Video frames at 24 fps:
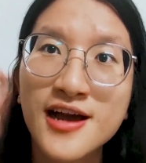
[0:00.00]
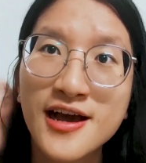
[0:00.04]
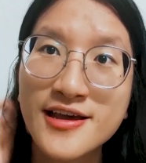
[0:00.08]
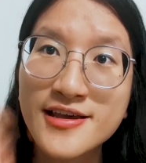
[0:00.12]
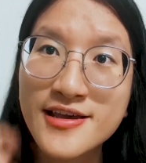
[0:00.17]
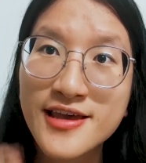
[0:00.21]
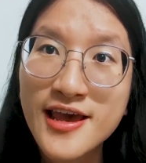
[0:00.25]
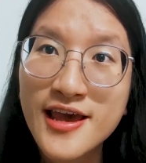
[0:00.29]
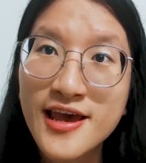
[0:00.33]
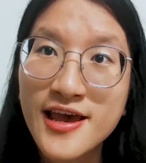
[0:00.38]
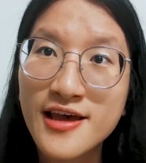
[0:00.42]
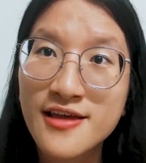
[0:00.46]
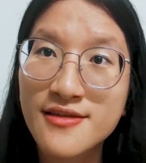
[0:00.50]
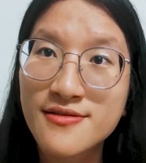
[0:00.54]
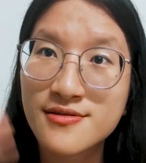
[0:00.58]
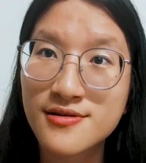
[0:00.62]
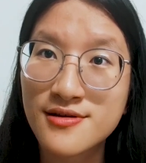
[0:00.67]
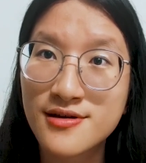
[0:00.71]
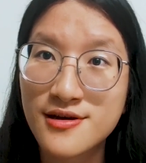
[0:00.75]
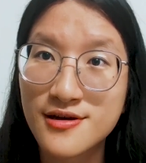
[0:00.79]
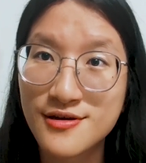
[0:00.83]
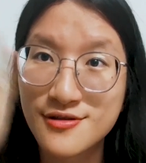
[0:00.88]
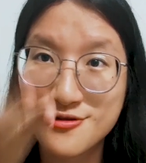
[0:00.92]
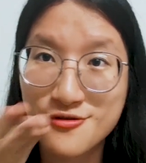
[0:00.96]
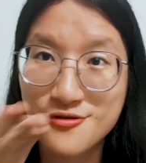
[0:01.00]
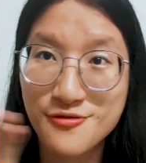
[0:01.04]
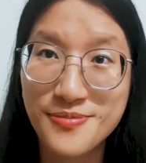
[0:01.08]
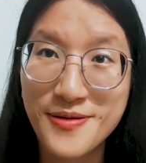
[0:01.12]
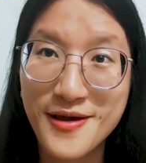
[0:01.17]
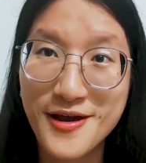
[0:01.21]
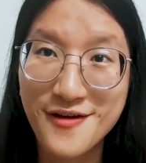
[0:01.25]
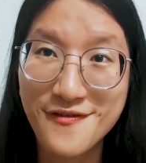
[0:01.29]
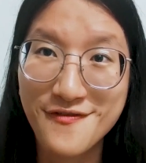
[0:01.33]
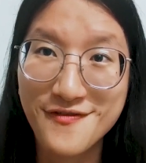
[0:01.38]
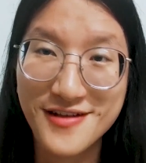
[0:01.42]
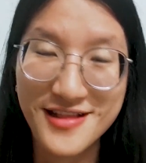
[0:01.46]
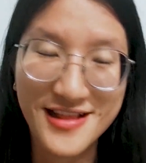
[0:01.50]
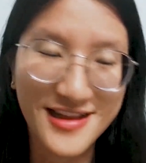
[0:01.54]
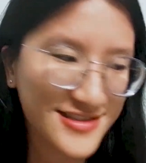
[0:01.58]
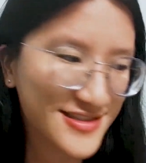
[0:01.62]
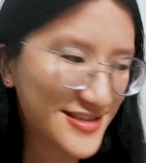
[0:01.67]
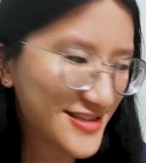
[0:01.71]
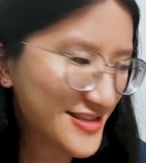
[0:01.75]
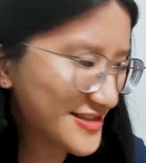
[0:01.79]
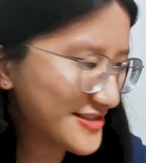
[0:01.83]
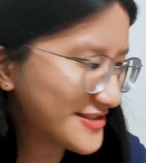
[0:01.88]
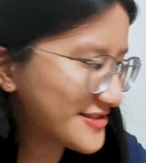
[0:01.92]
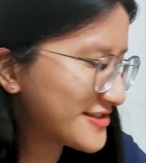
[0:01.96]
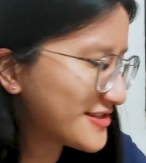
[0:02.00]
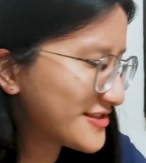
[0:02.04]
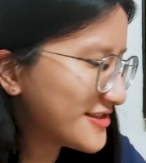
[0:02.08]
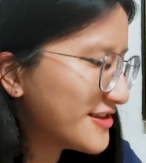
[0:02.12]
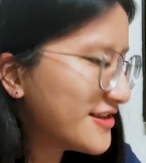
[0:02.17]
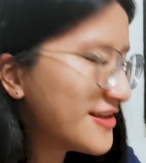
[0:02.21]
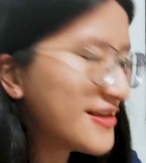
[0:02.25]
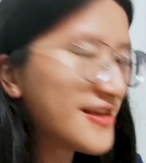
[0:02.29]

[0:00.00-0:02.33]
I get a new pair of glasses,